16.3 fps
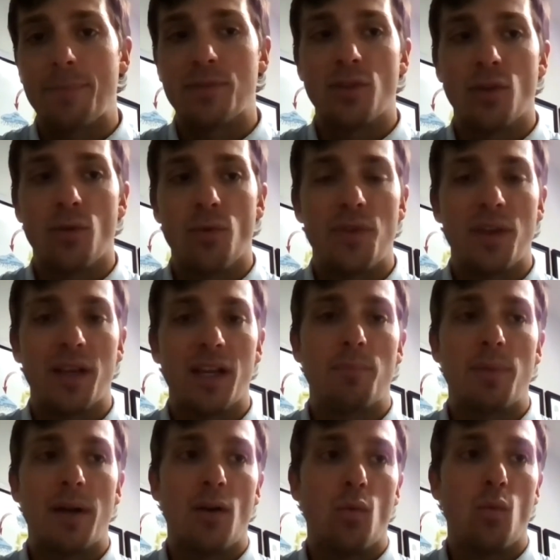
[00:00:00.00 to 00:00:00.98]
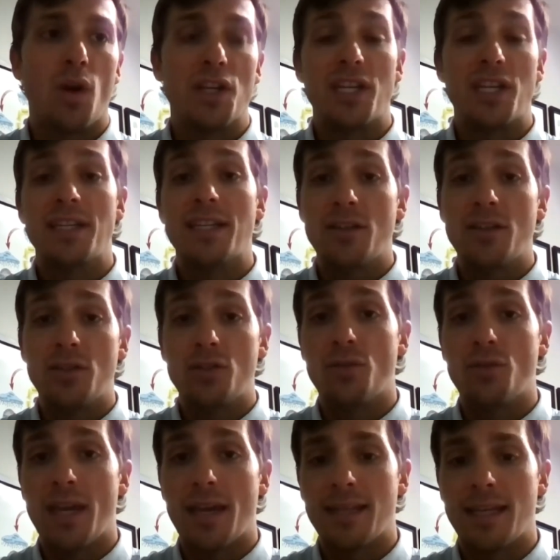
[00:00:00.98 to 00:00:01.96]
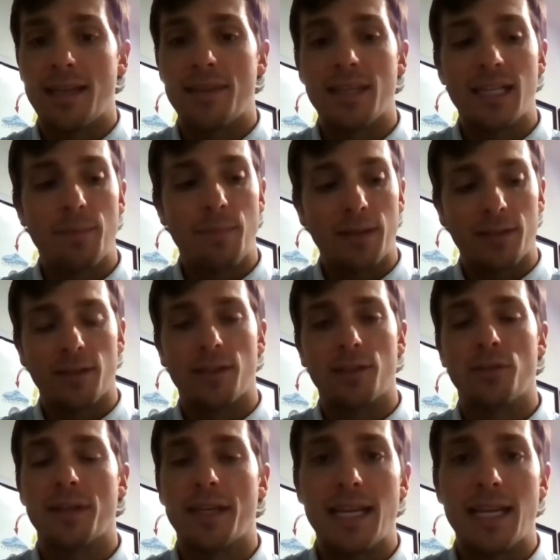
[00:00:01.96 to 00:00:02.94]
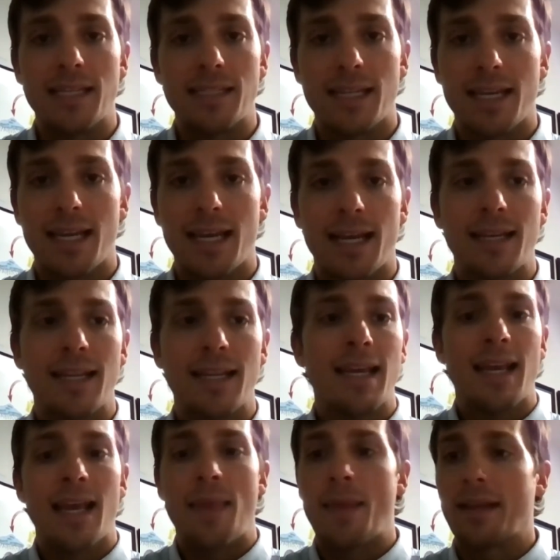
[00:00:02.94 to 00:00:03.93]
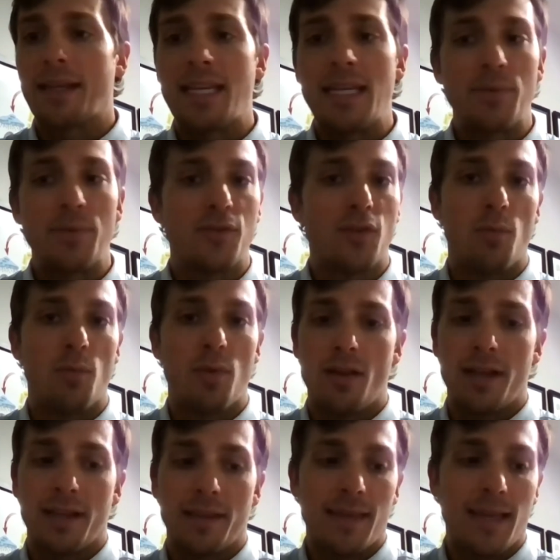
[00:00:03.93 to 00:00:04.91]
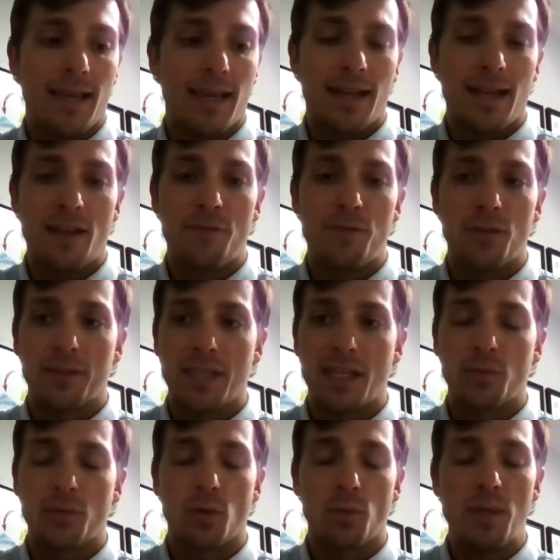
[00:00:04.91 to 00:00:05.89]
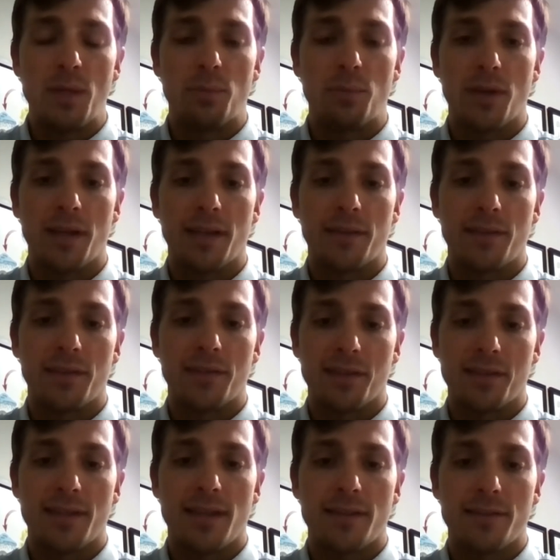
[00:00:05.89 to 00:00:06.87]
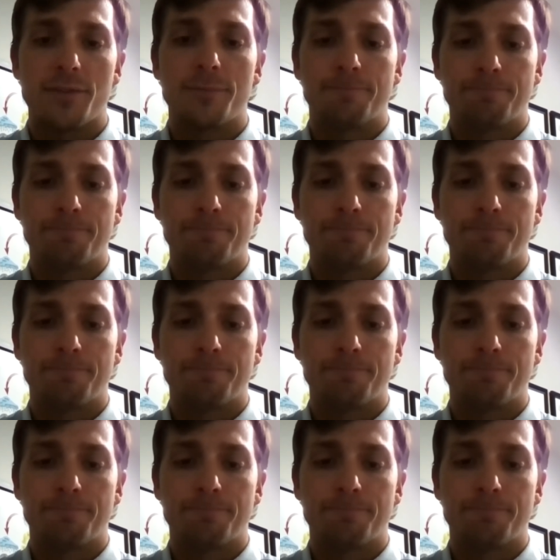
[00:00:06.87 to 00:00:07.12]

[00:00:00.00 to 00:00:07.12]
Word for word: Don't think about what you didn't do that day. Think about the little gains you had and then keep snowballing that. And I feel like that's where people can get the success.